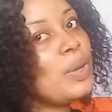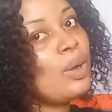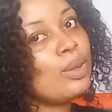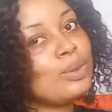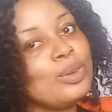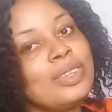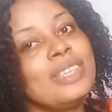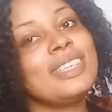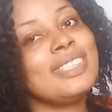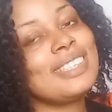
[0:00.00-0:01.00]
we all know
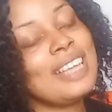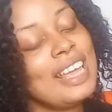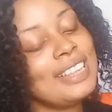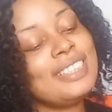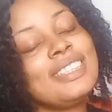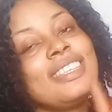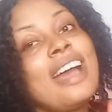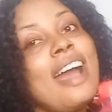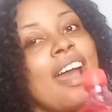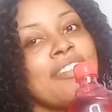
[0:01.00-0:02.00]
this. This is a
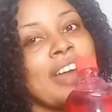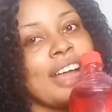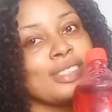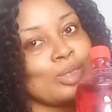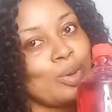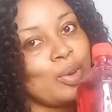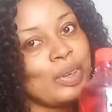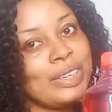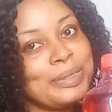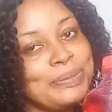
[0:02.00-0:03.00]
half cast
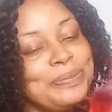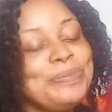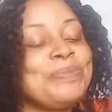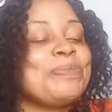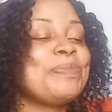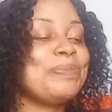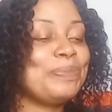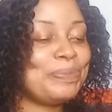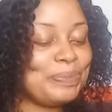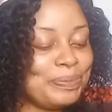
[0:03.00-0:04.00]
oil.
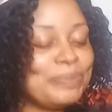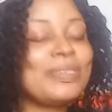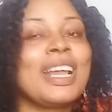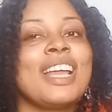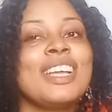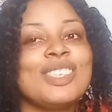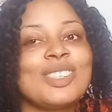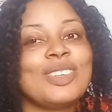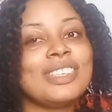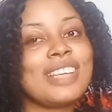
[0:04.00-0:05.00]
Mm-hmm.
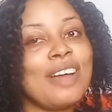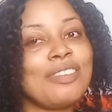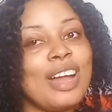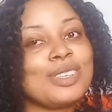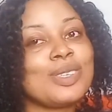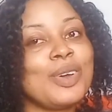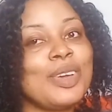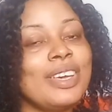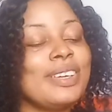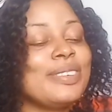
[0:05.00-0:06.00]
So this half cast
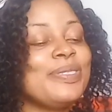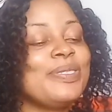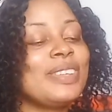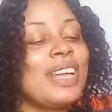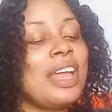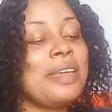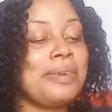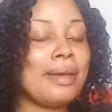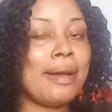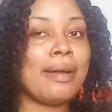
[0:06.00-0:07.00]
oil,
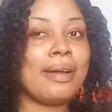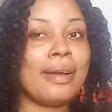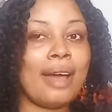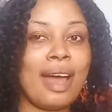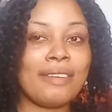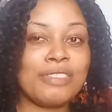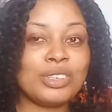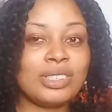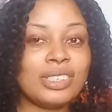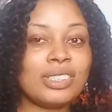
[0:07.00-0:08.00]
yeah, I've
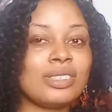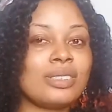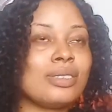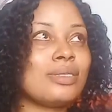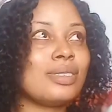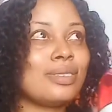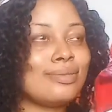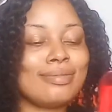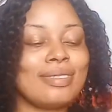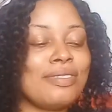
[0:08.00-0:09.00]
used this.
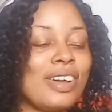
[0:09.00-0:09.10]
In